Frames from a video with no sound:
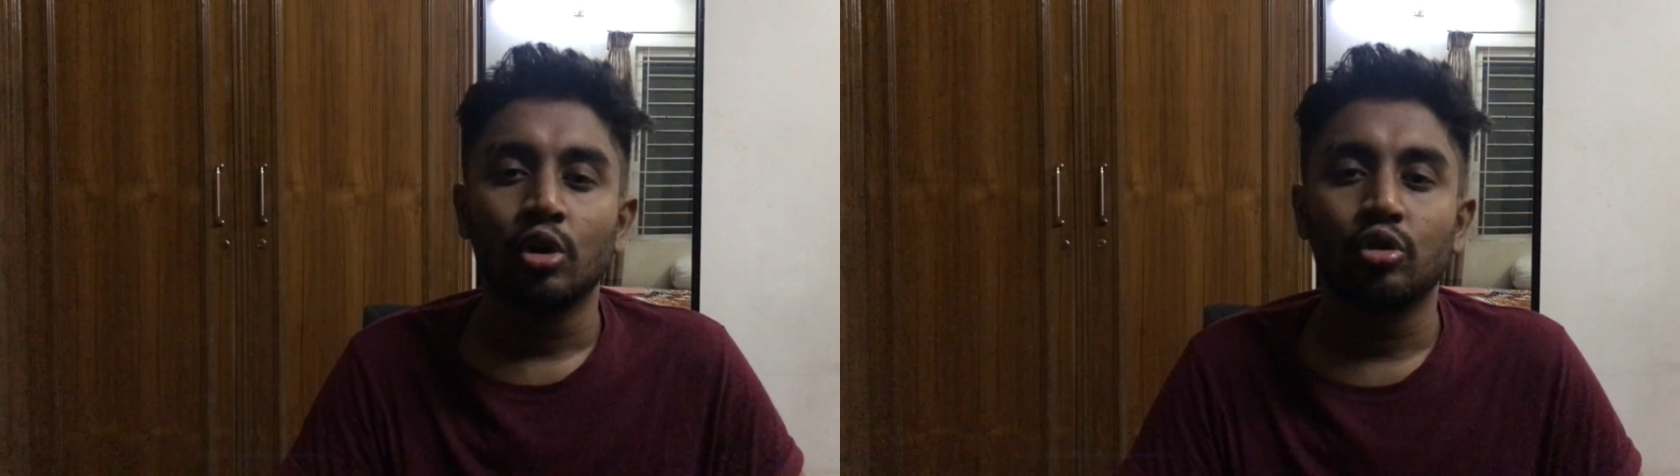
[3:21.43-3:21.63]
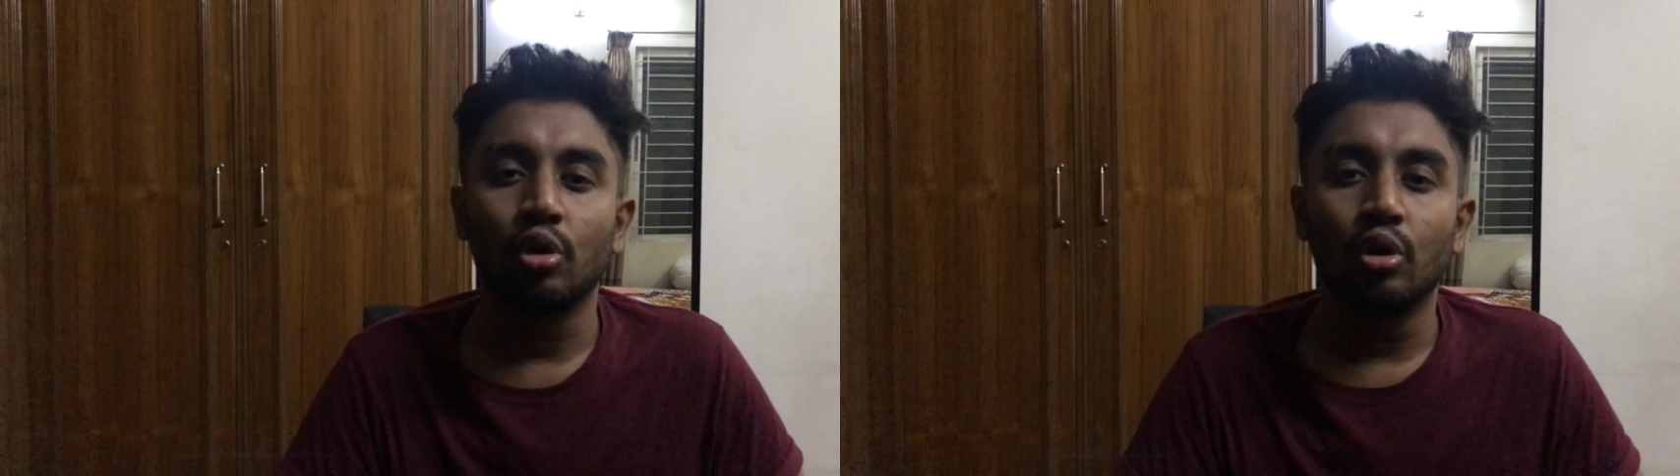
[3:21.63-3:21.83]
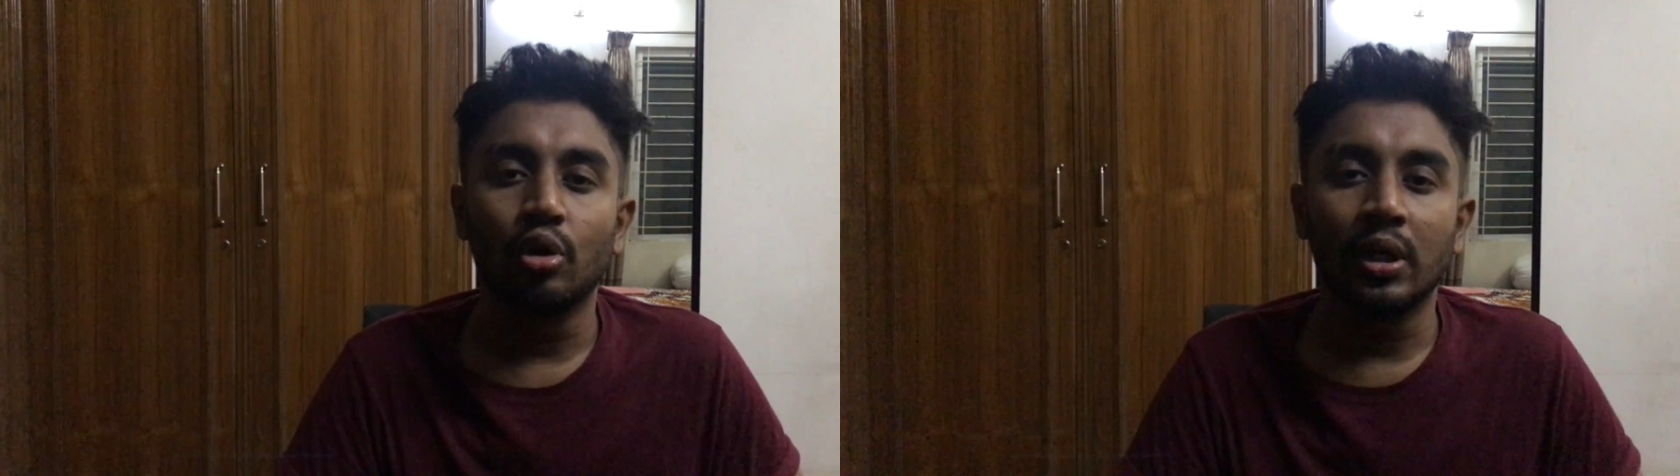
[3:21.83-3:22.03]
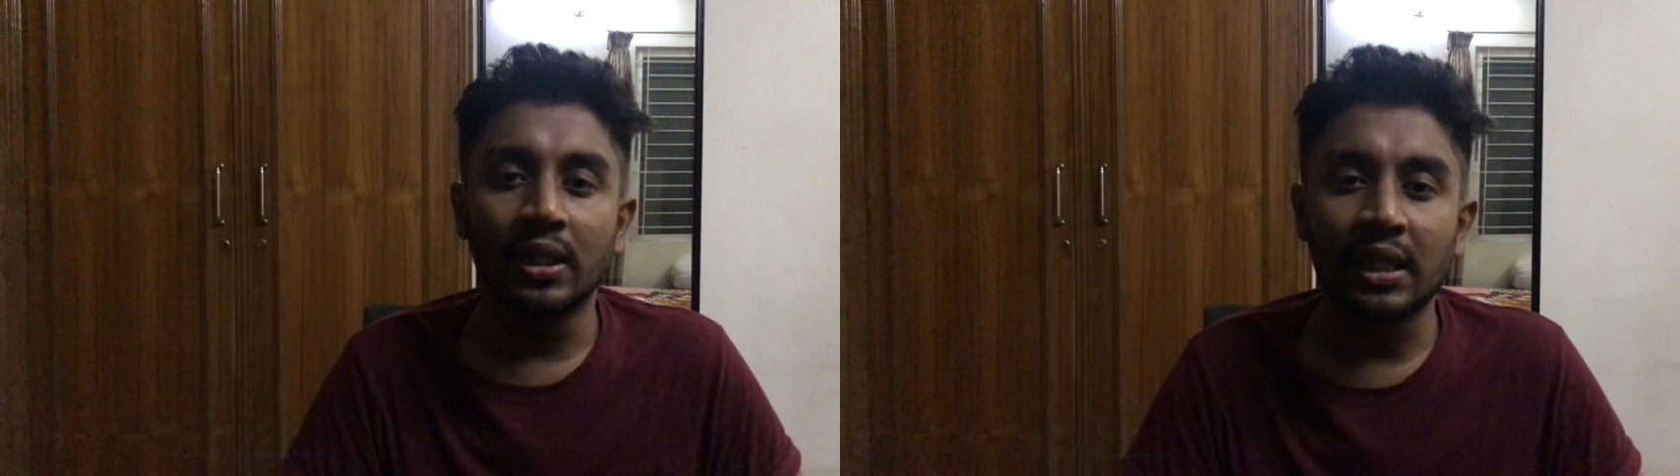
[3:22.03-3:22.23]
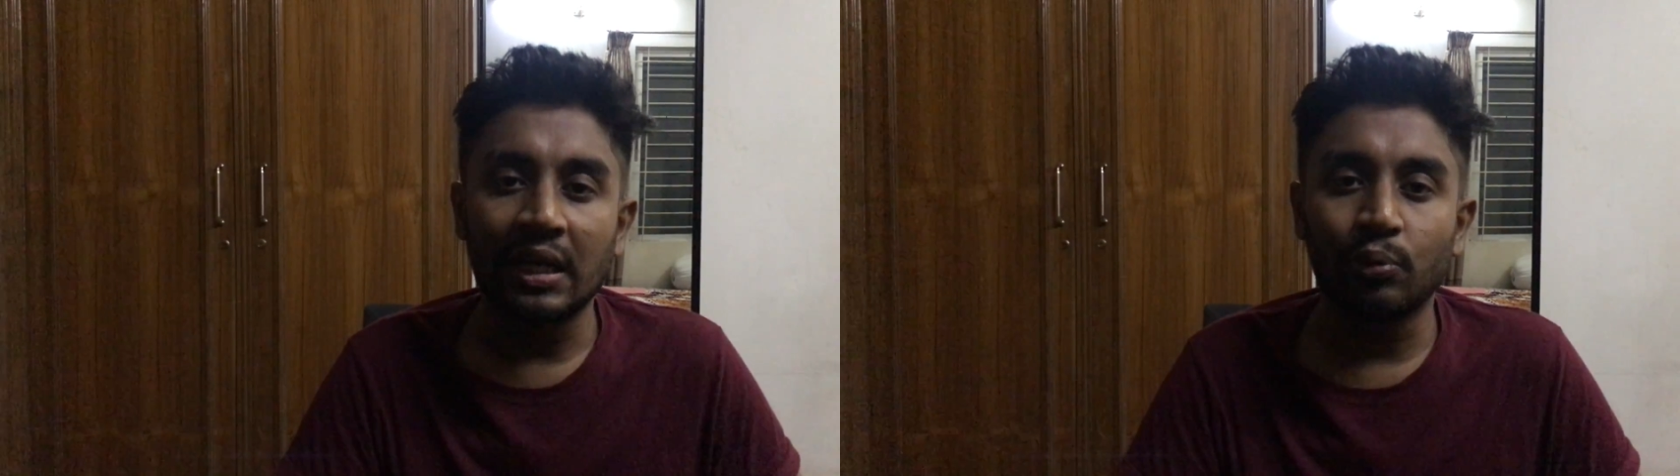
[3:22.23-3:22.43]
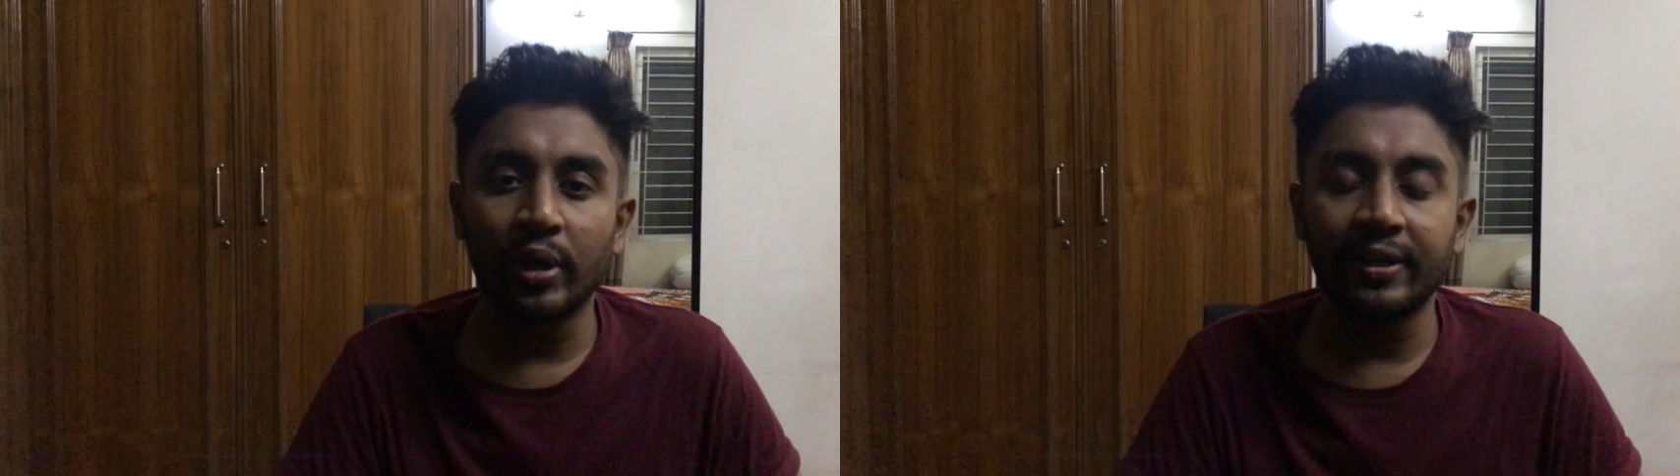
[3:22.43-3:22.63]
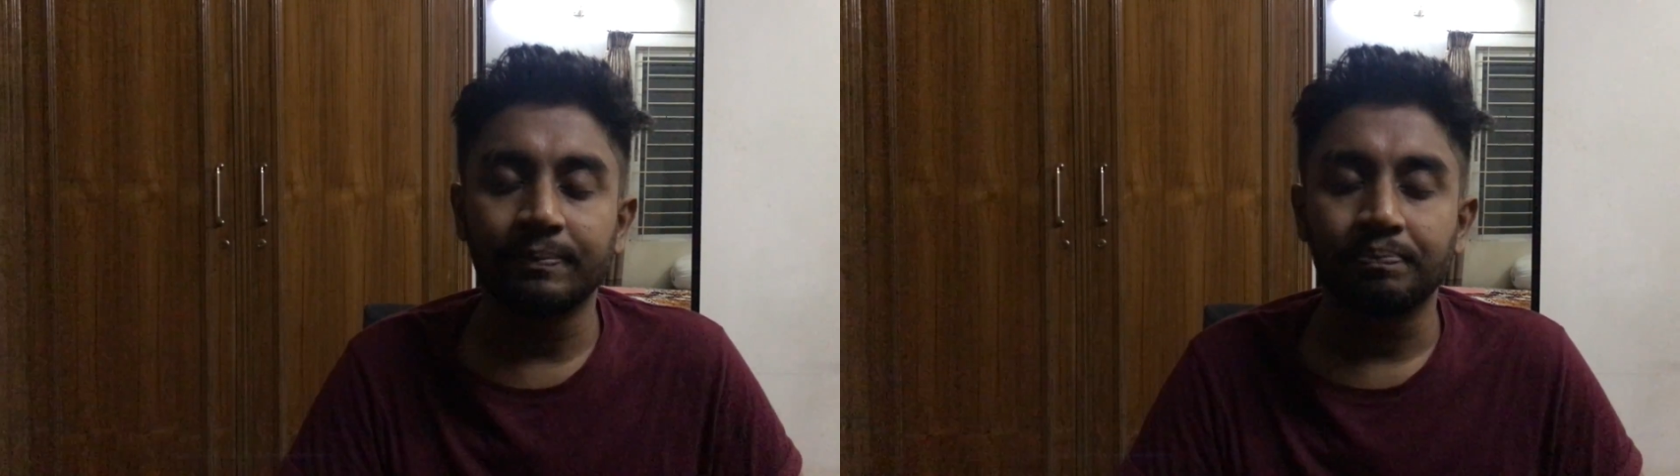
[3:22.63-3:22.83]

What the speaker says: So in that way,